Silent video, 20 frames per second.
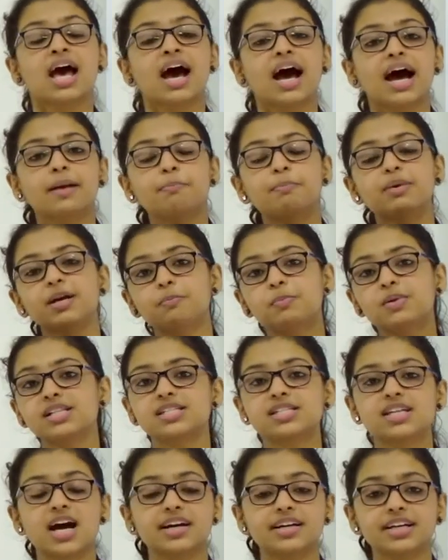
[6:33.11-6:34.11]
and people
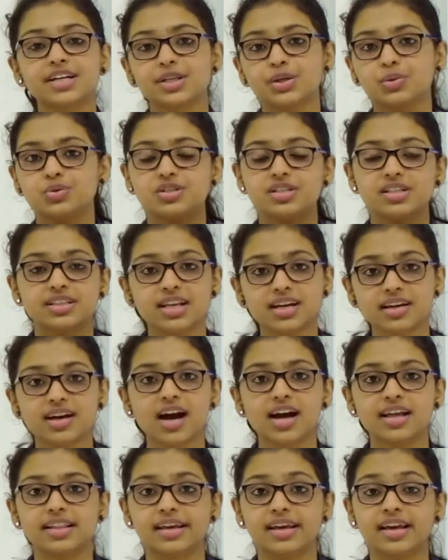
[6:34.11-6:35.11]
started using the
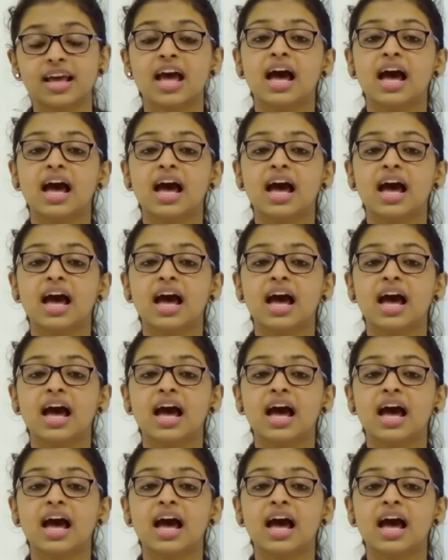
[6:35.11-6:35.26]
khadi,